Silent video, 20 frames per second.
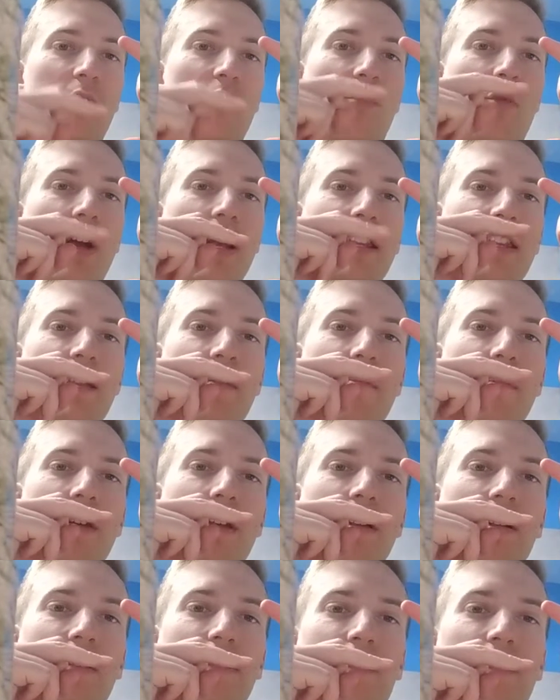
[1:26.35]
Right in the
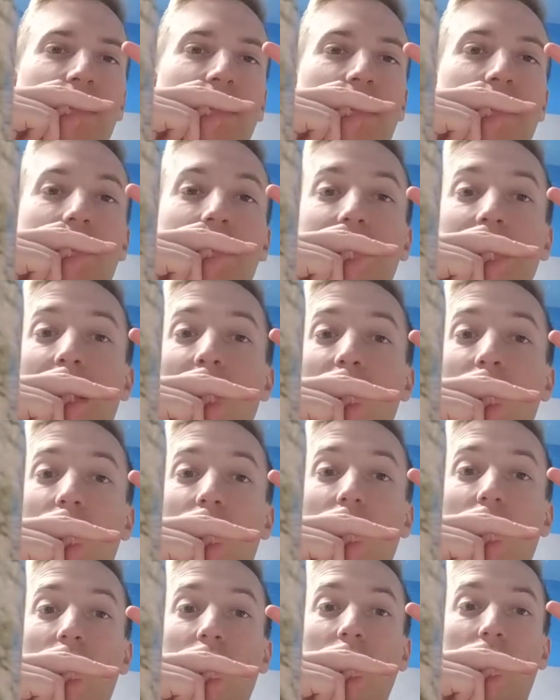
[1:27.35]
middle is a
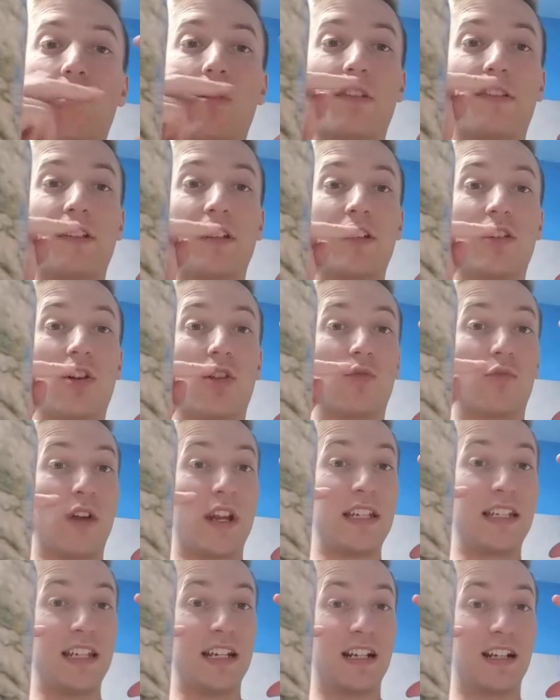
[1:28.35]
city called
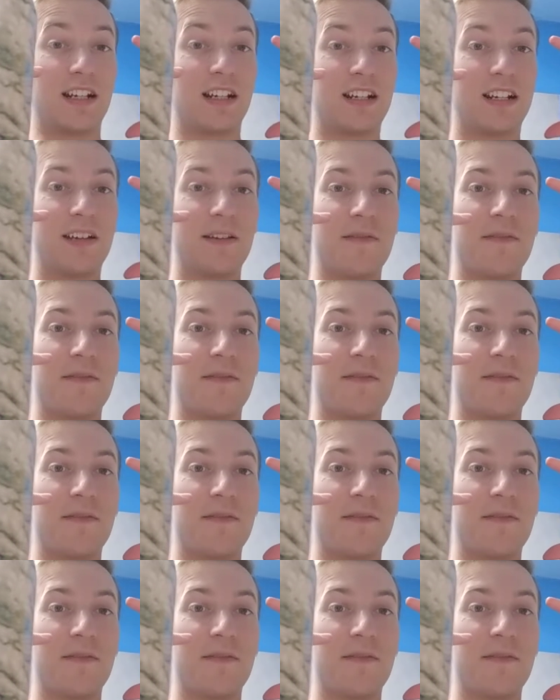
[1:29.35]
Red Deer.